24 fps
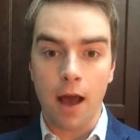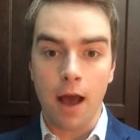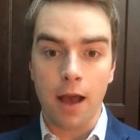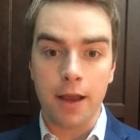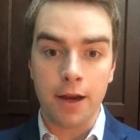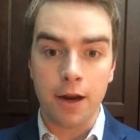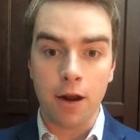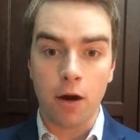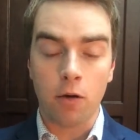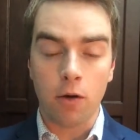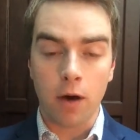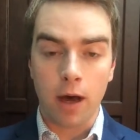
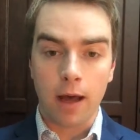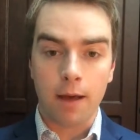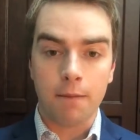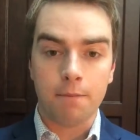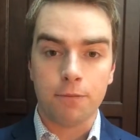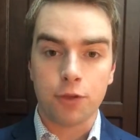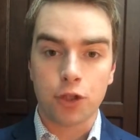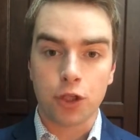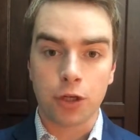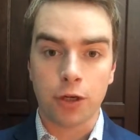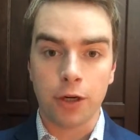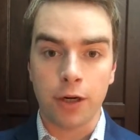you
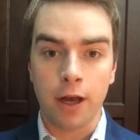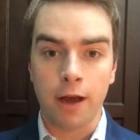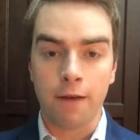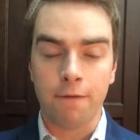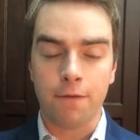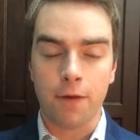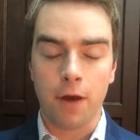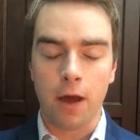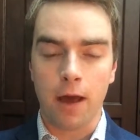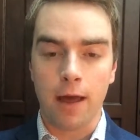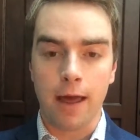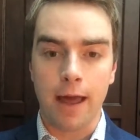know, sure
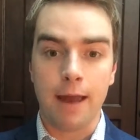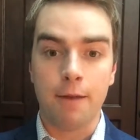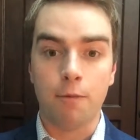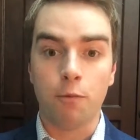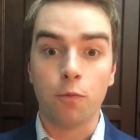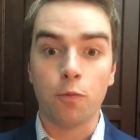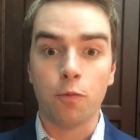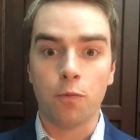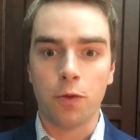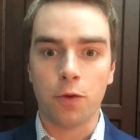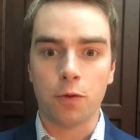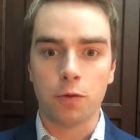enough,
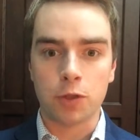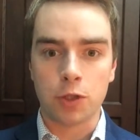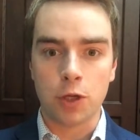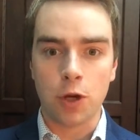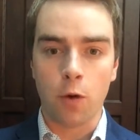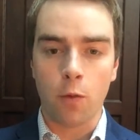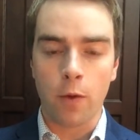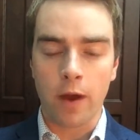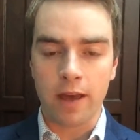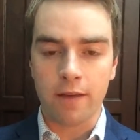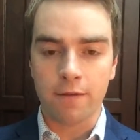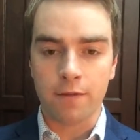and there was
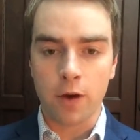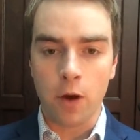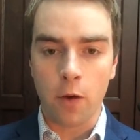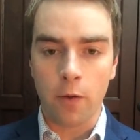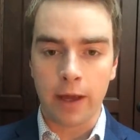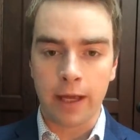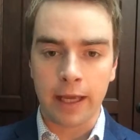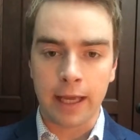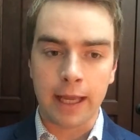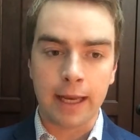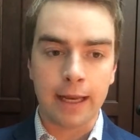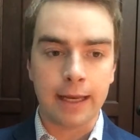no way of
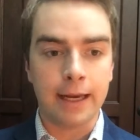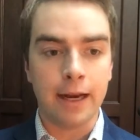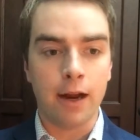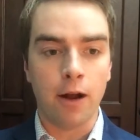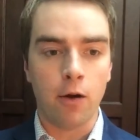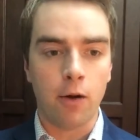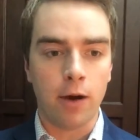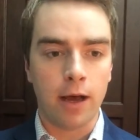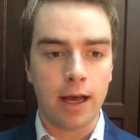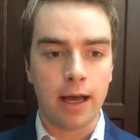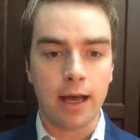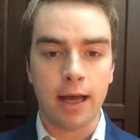knowing it, you
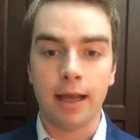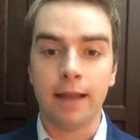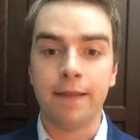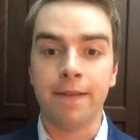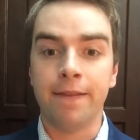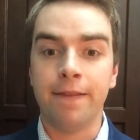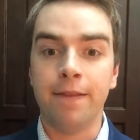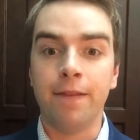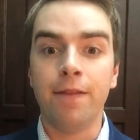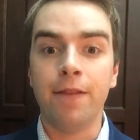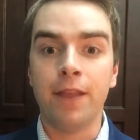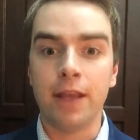
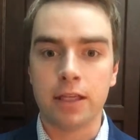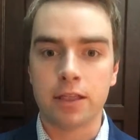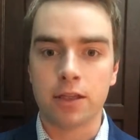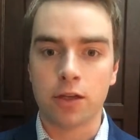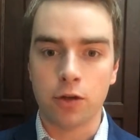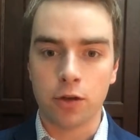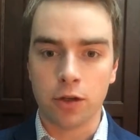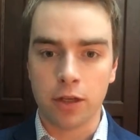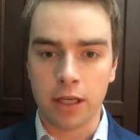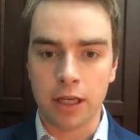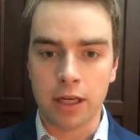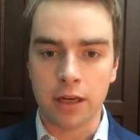know, this
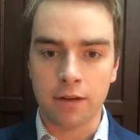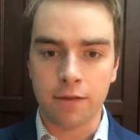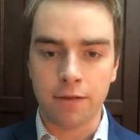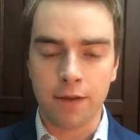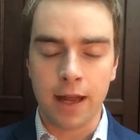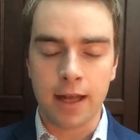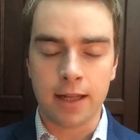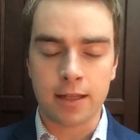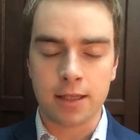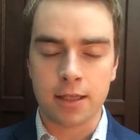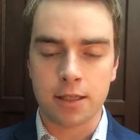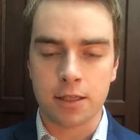early in
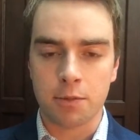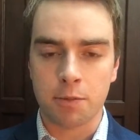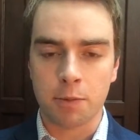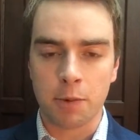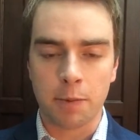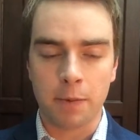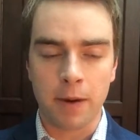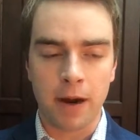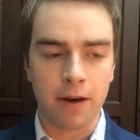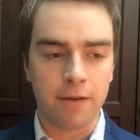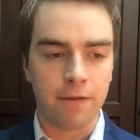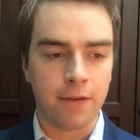advance because you
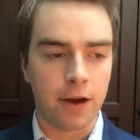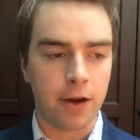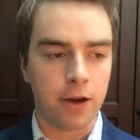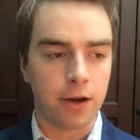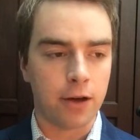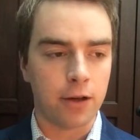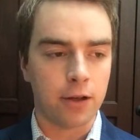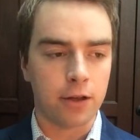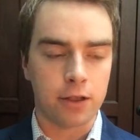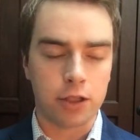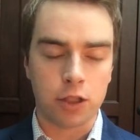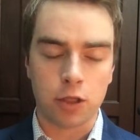prepare very
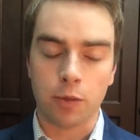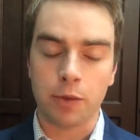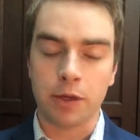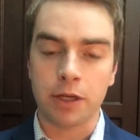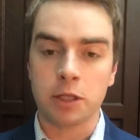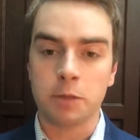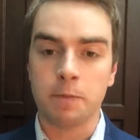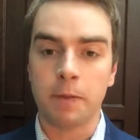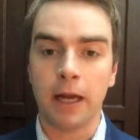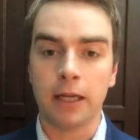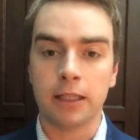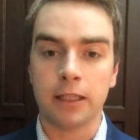early. So we were
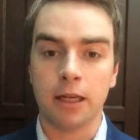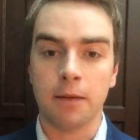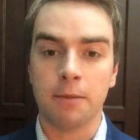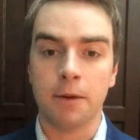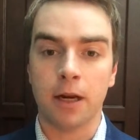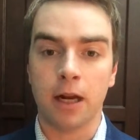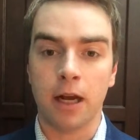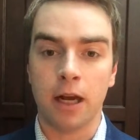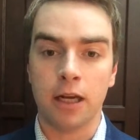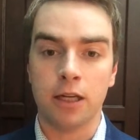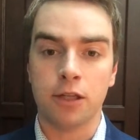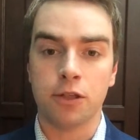expecting
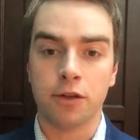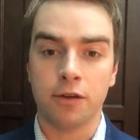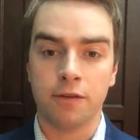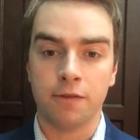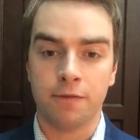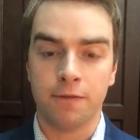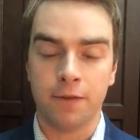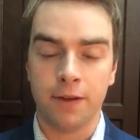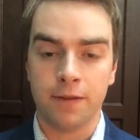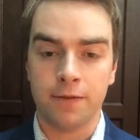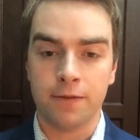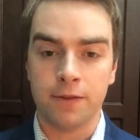about
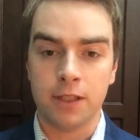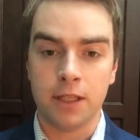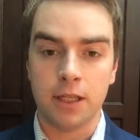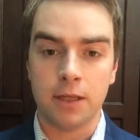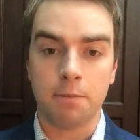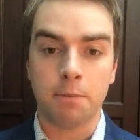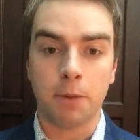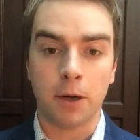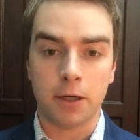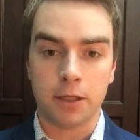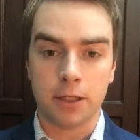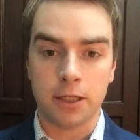
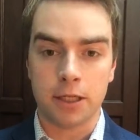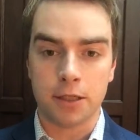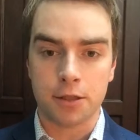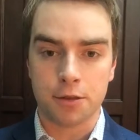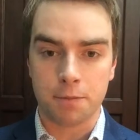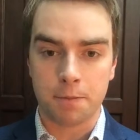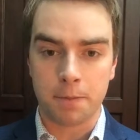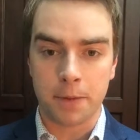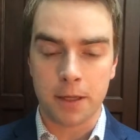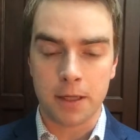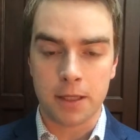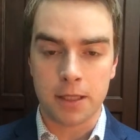150
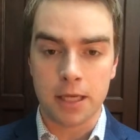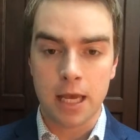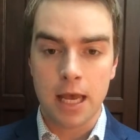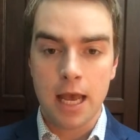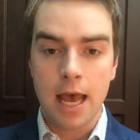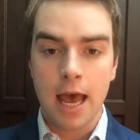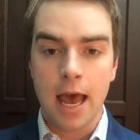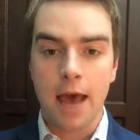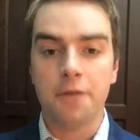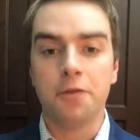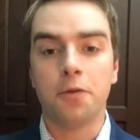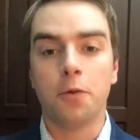participants,
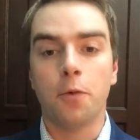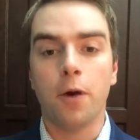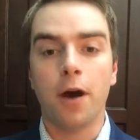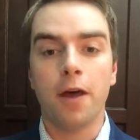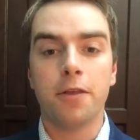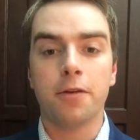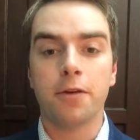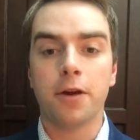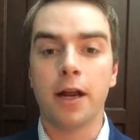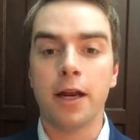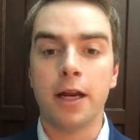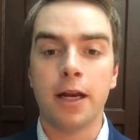and the
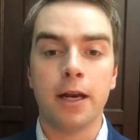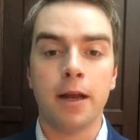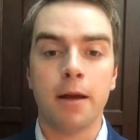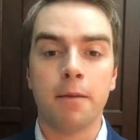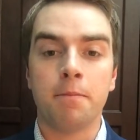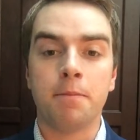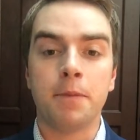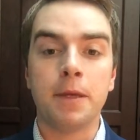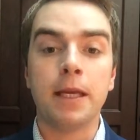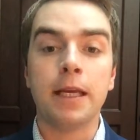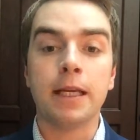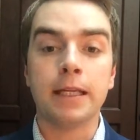weather ended
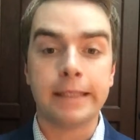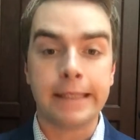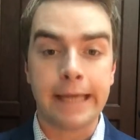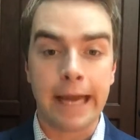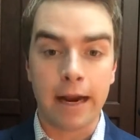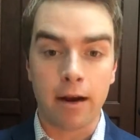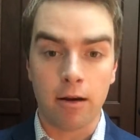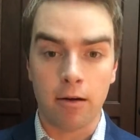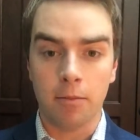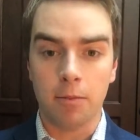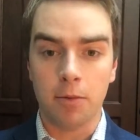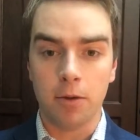up being
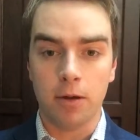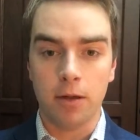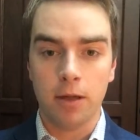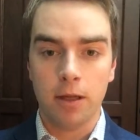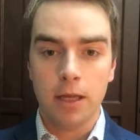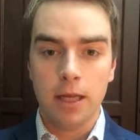terrible.